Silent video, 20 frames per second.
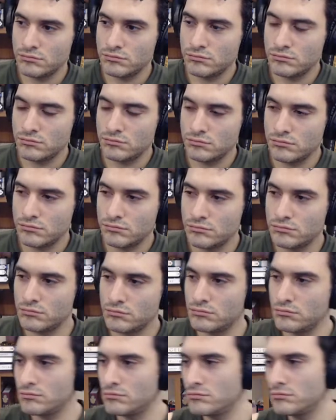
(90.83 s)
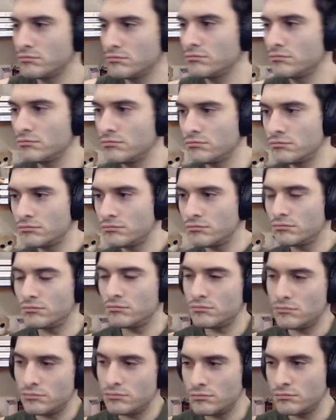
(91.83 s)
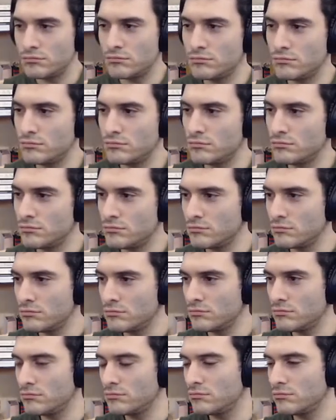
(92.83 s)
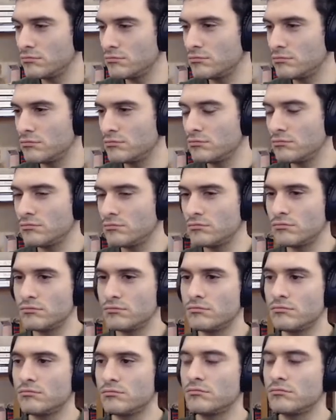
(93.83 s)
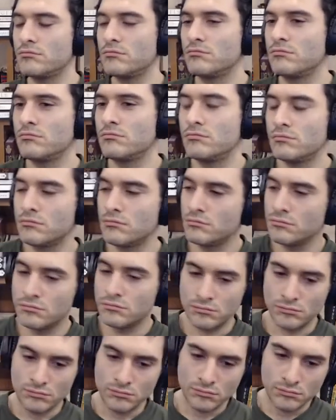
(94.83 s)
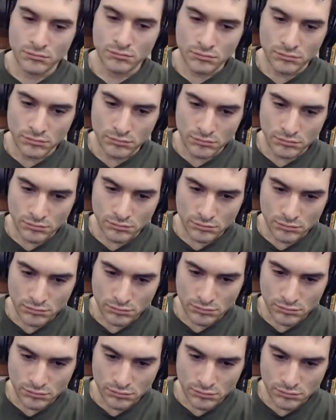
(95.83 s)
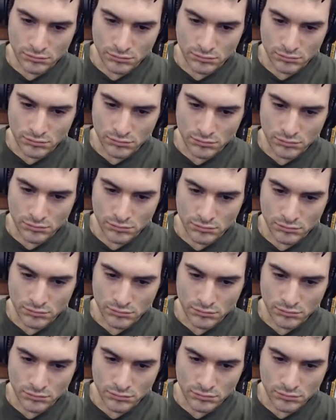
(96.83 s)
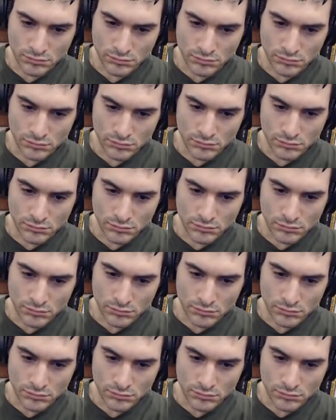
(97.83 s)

(not speaking)